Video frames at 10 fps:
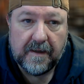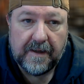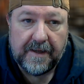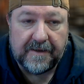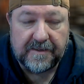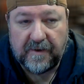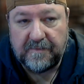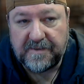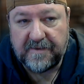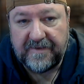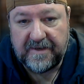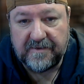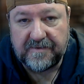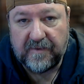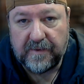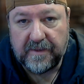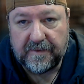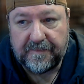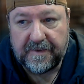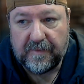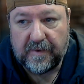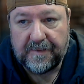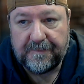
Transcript: It also helps the videos flow a little bit more.